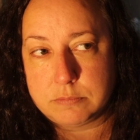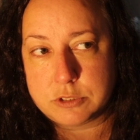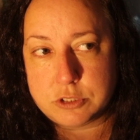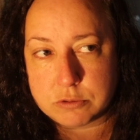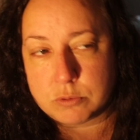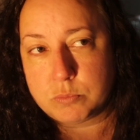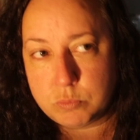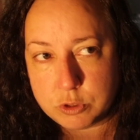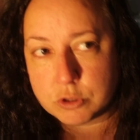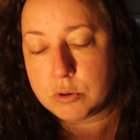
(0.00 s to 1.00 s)
this
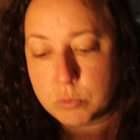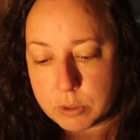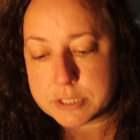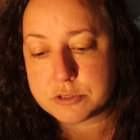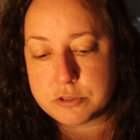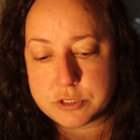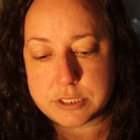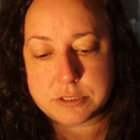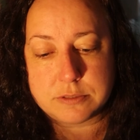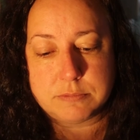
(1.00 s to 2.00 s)
Euro-Western
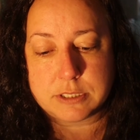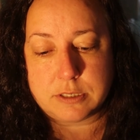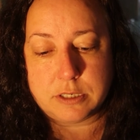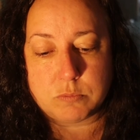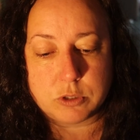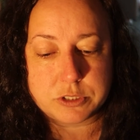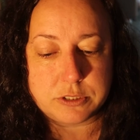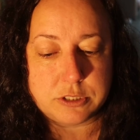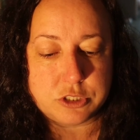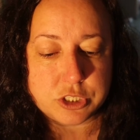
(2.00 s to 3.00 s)
system that kind of
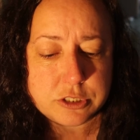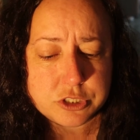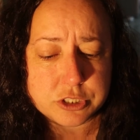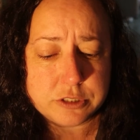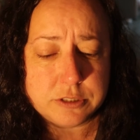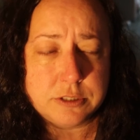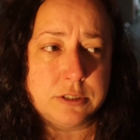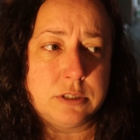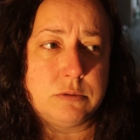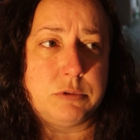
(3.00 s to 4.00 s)
works in conjunction
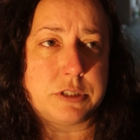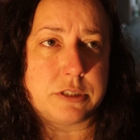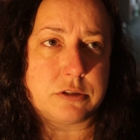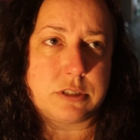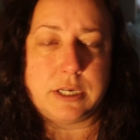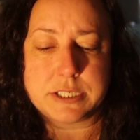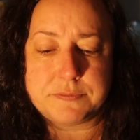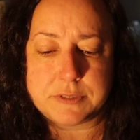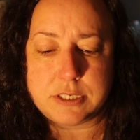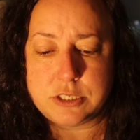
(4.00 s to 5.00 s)
with other
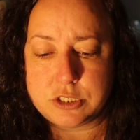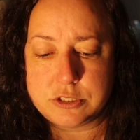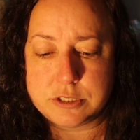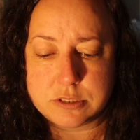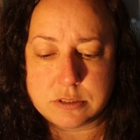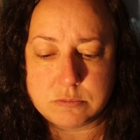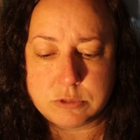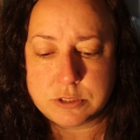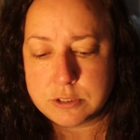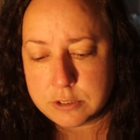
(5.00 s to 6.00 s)
classification
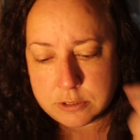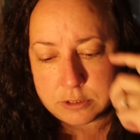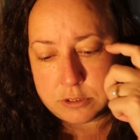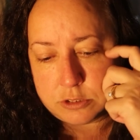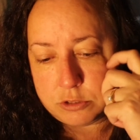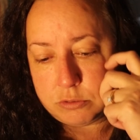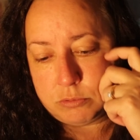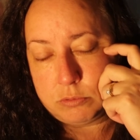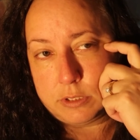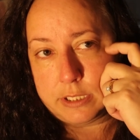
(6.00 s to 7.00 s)
systems
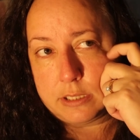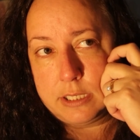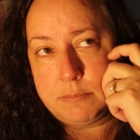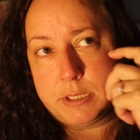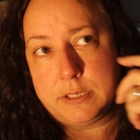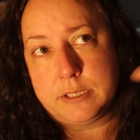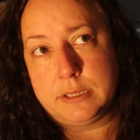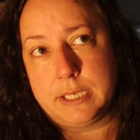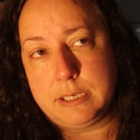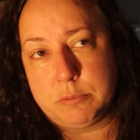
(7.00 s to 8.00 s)
to like limit
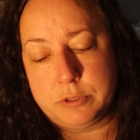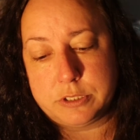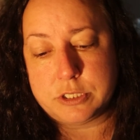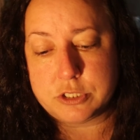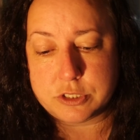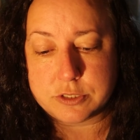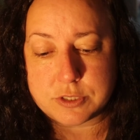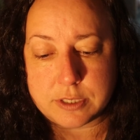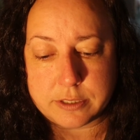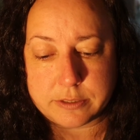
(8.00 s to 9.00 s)
and label
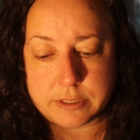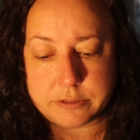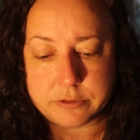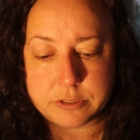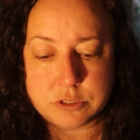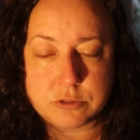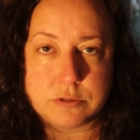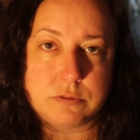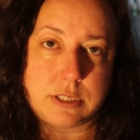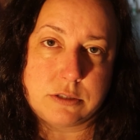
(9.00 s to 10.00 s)
Indigenous art under this
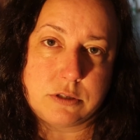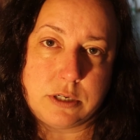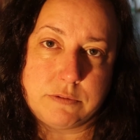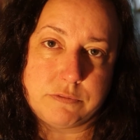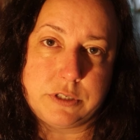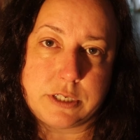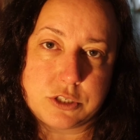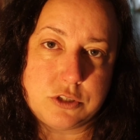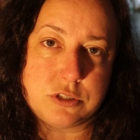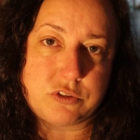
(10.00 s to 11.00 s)
like kind of
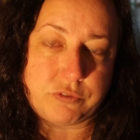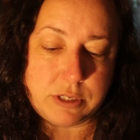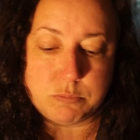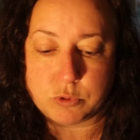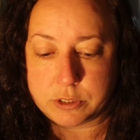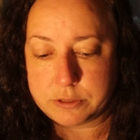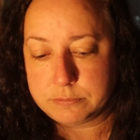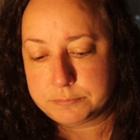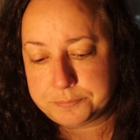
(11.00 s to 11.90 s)
reductionist framework.